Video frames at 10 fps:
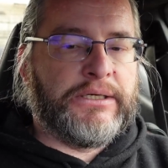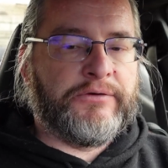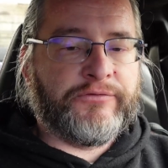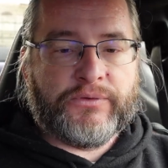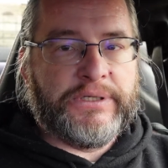
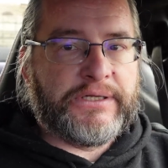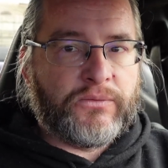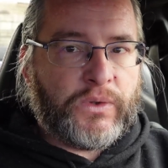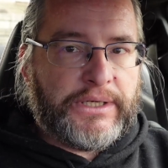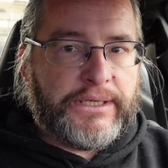for a little
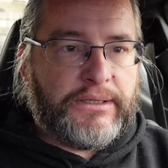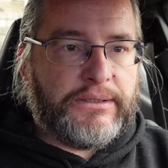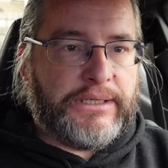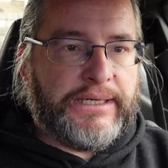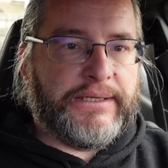while,
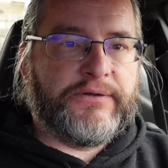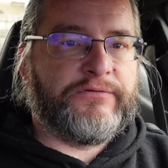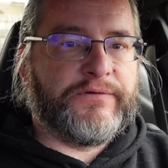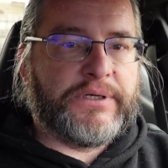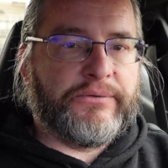and then
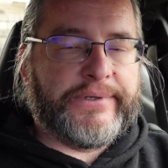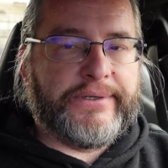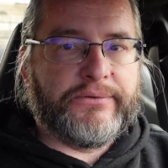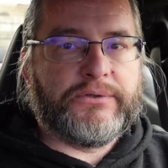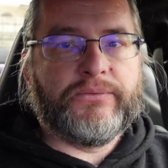figure
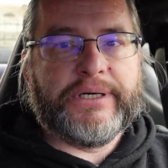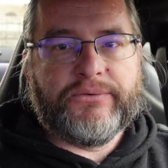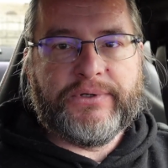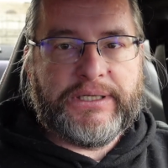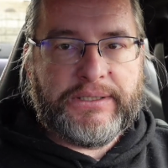out, do I
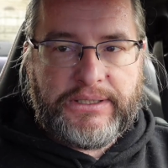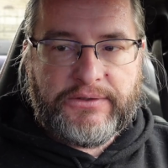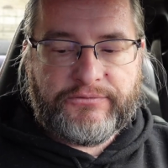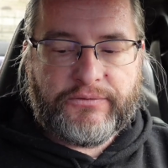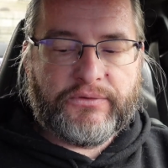really need
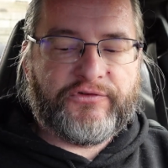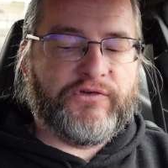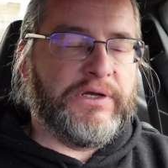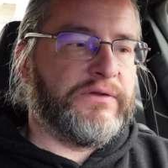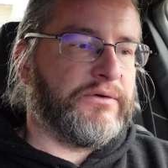a
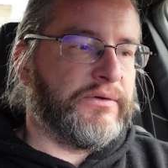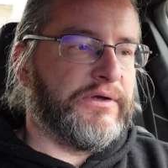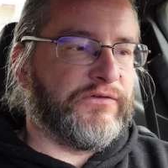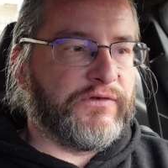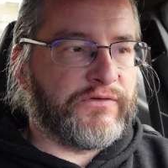four-seater?
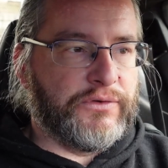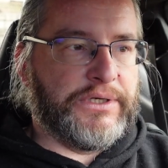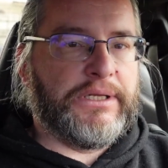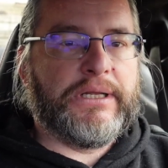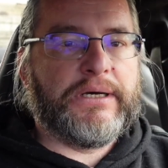Is this good
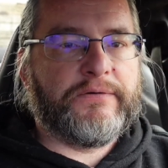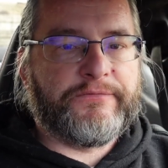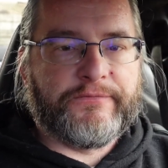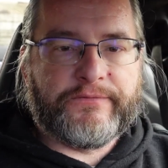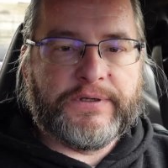
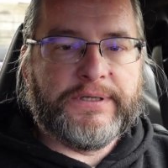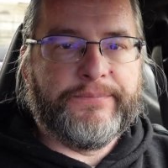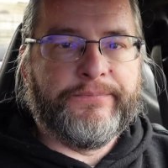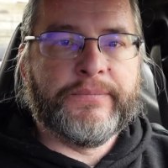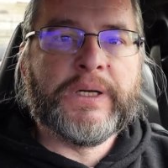enough?
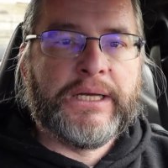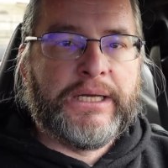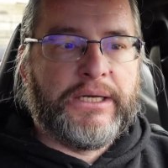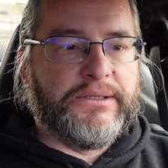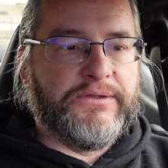
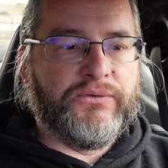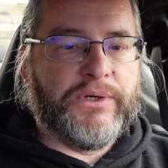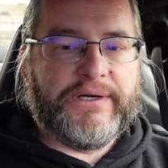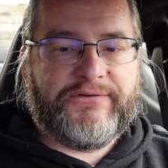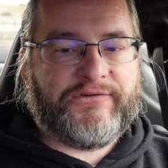Do
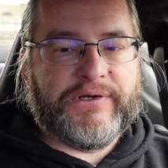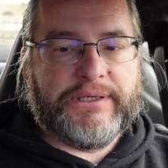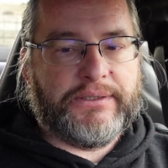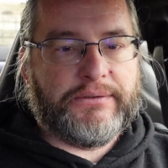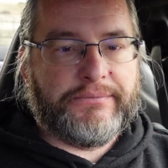I
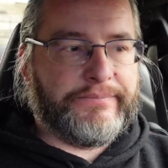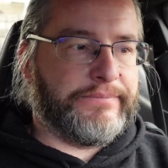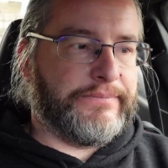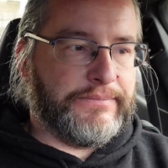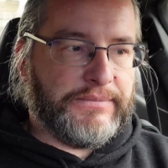sell
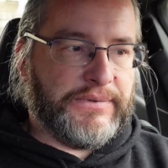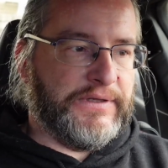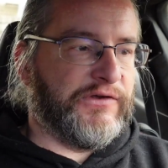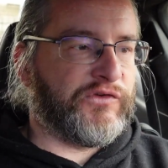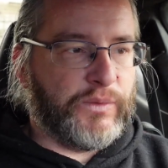
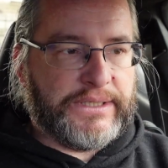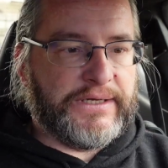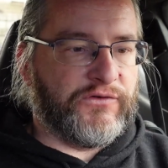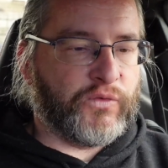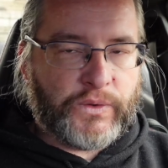this one
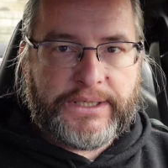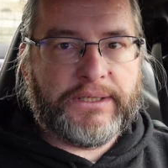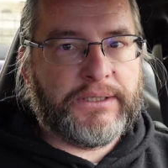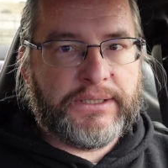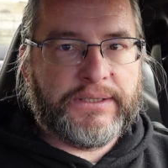as
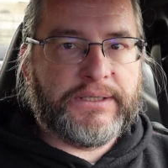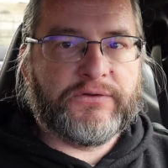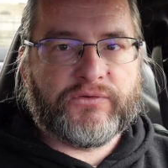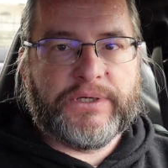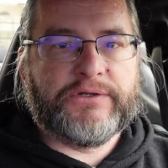well and then
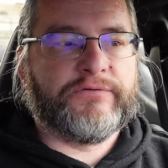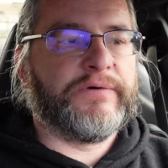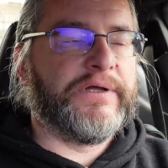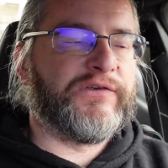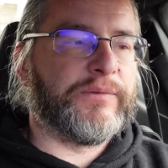try to
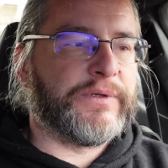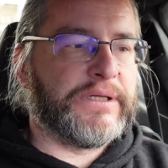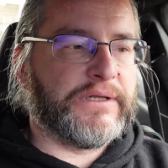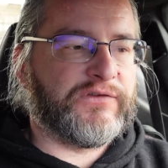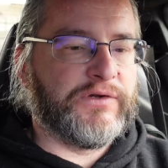find
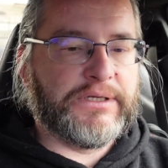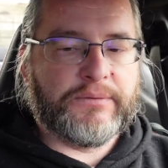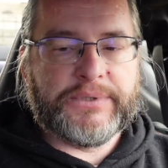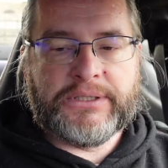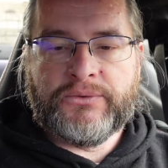something that's a little
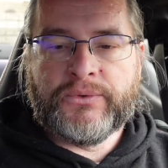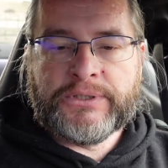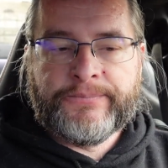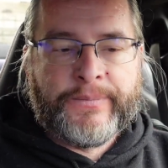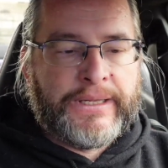bit newer?